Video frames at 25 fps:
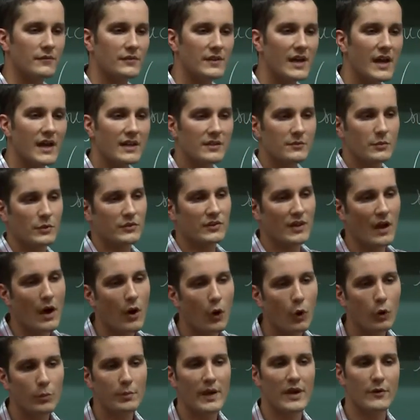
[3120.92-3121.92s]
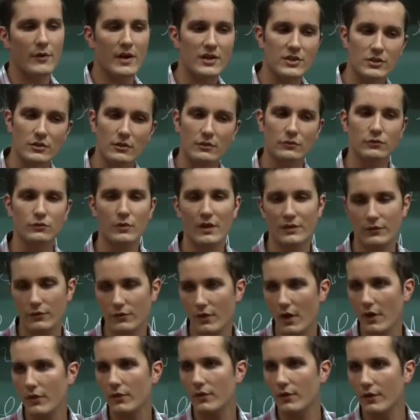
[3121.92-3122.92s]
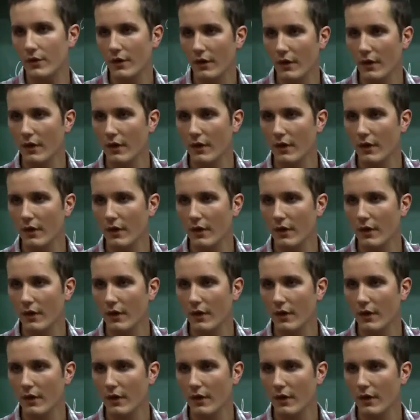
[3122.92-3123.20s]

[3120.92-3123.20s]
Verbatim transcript: MVNs, but they are all birational to one another,